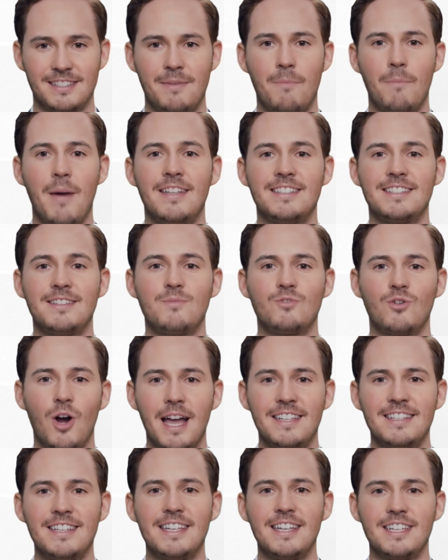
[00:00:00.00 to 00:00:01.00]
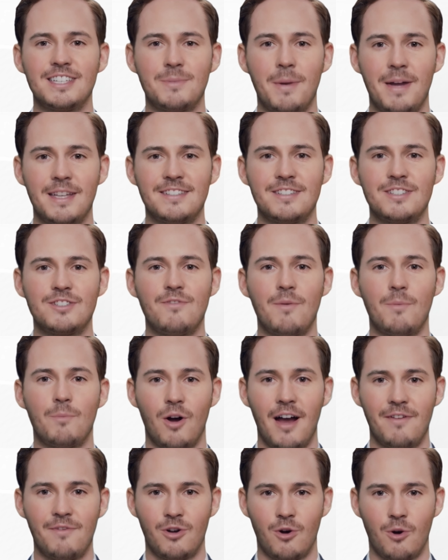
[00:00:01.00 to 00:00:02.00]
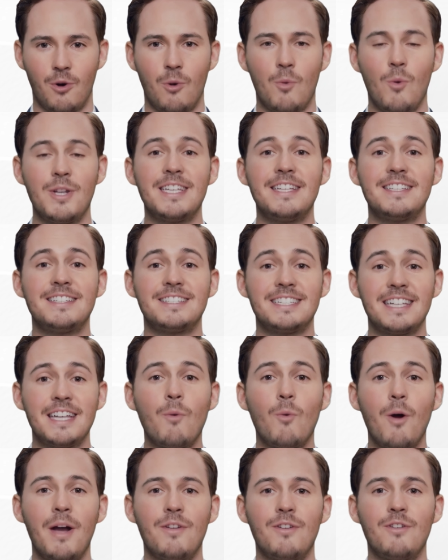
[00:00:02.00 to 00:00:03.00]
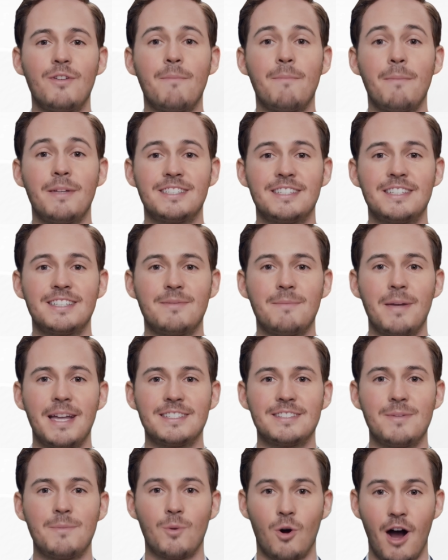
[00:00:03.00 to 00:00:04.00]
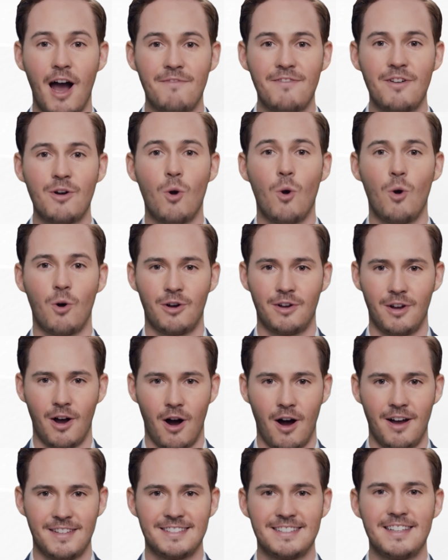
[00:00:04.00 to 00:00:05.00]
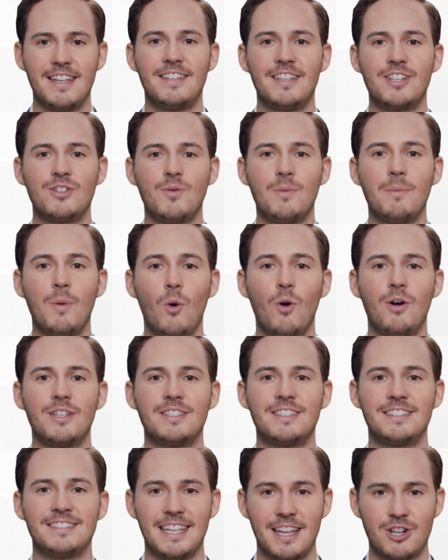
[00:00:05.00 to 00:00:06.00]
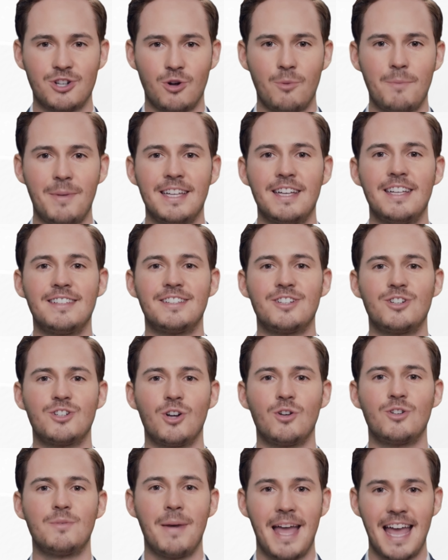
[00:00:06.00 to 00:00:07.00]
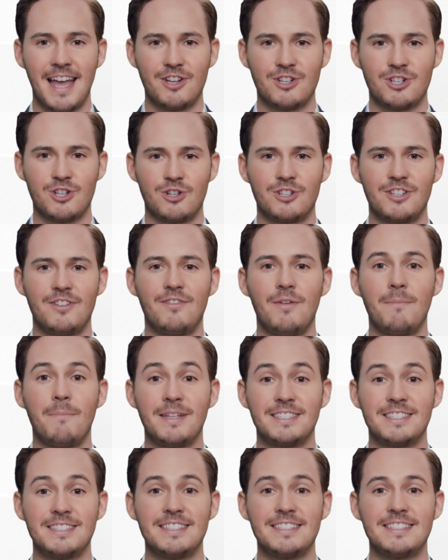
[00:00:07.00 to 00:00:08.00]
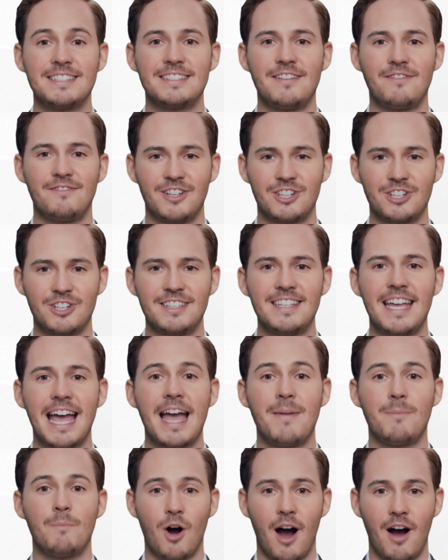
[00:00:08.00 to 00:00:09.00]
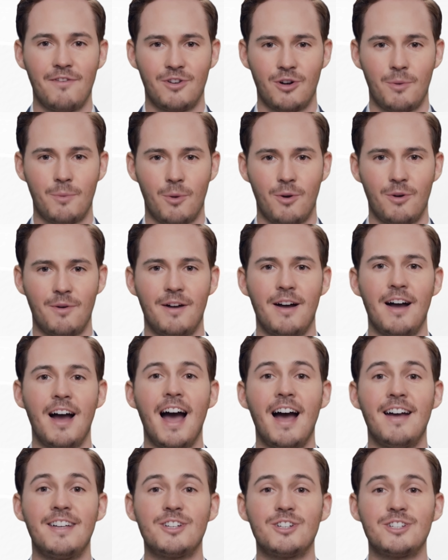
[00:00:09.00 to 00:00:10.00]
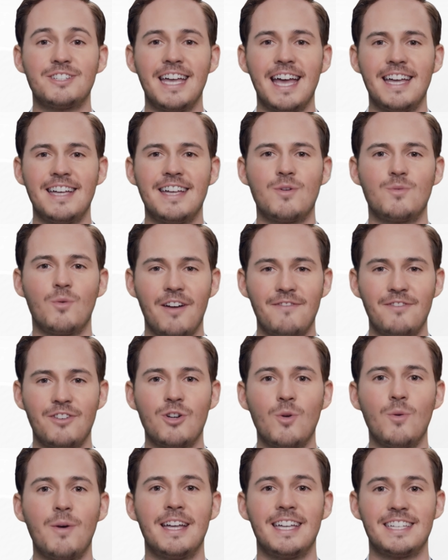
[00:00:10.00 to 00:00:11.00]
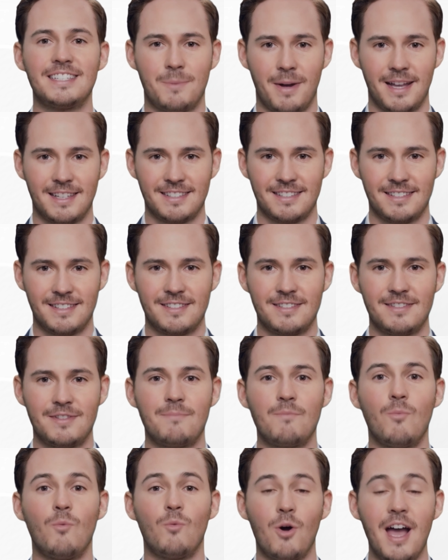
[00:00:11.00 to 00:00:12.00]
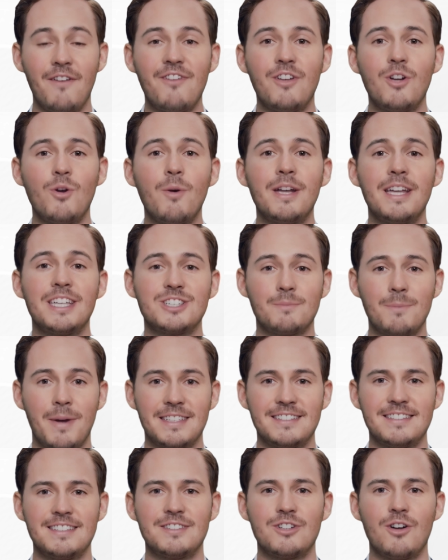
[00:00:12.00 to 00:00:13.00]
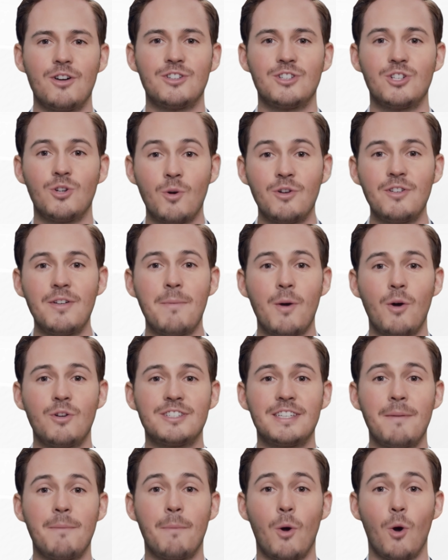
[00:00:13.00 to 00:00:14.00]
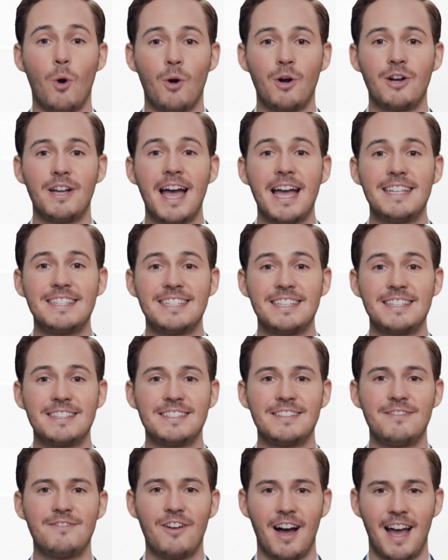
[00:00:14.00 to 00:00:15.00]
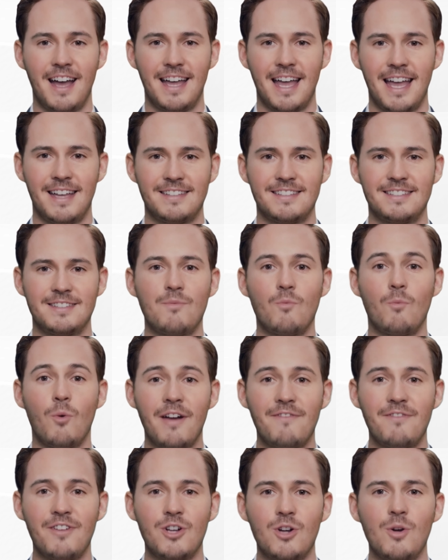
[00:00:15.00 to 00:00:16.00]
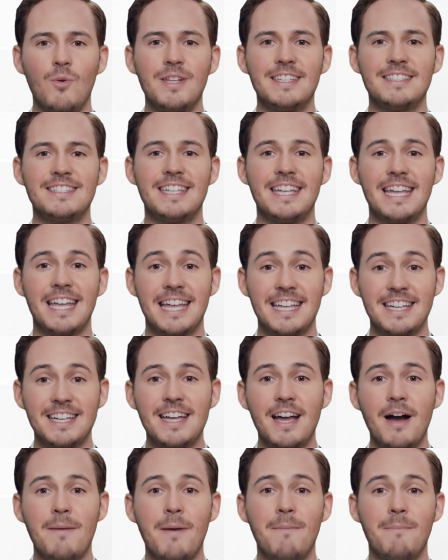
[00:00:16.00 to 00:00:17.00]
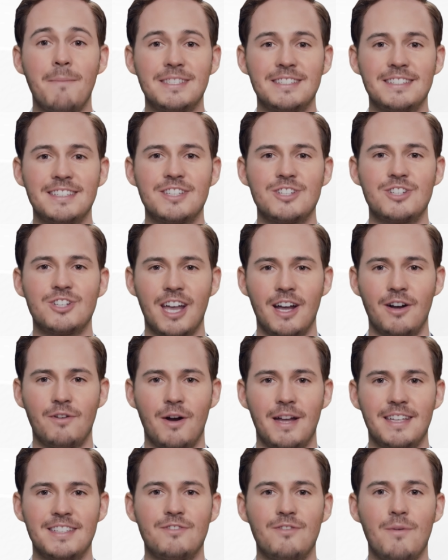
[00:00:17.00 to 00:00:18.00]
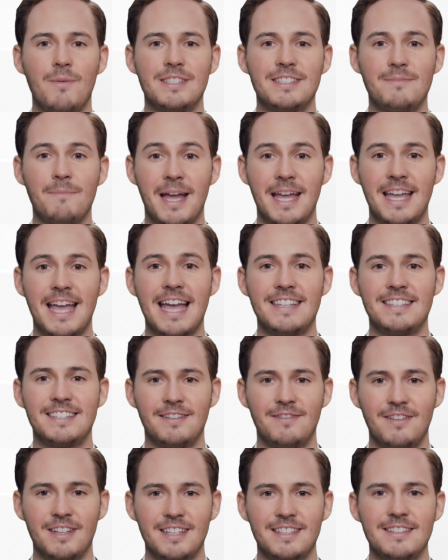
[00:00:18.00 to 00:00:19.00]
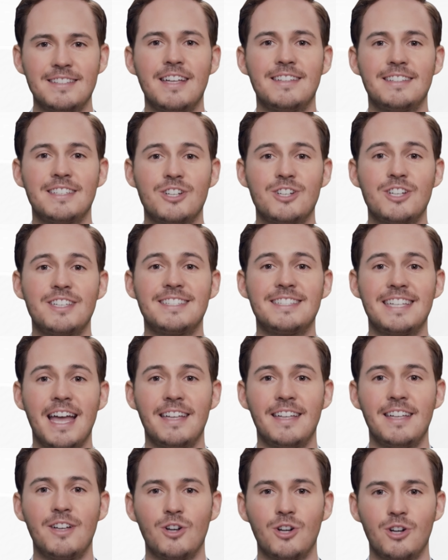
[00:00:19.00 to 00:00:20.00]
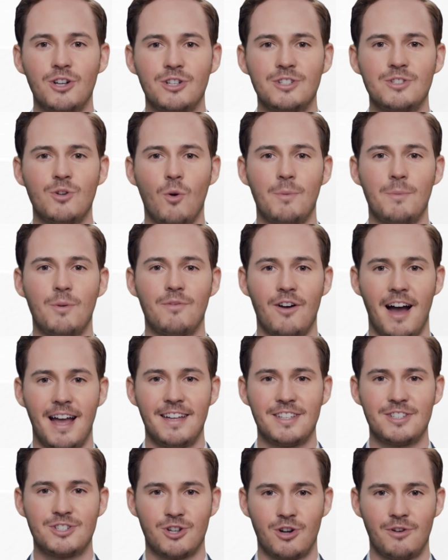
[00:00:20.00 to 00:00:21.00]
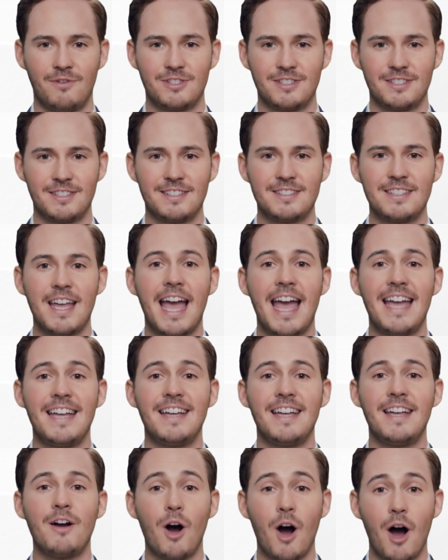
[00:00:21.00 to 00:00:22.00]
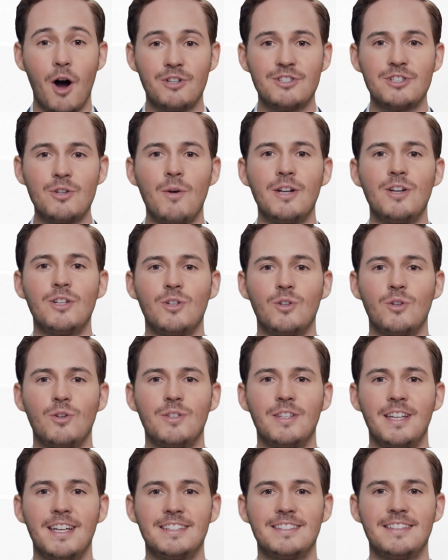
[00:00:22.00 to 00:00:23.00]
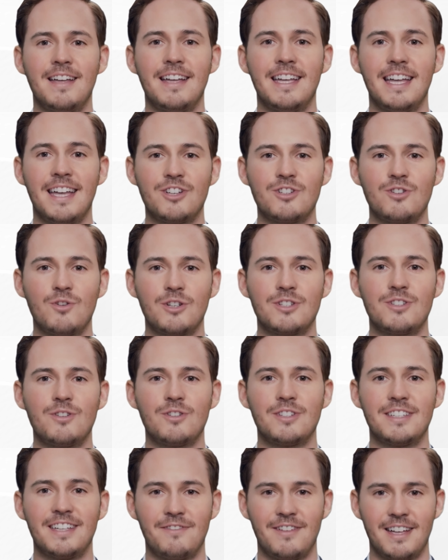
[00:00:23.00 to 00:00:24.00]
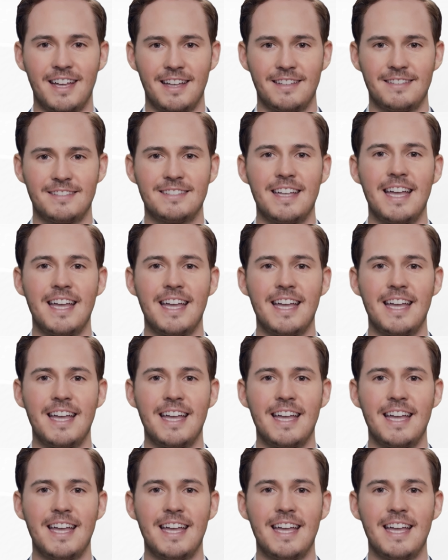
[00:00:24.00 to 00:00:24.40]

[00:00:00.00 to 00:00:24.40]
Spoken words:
By subtracting expenses from revenue, we can see whether the business makes a profit or a loss. This report is essential because it shows managers if the business is efficient and profitable. Understanding revenue and expenses. Revenue and expenses are two of the most important ideas in finance. Revenue is the income a business generates from its main activities, such as selling goods or providing services, and it can also include things like interest or dividends.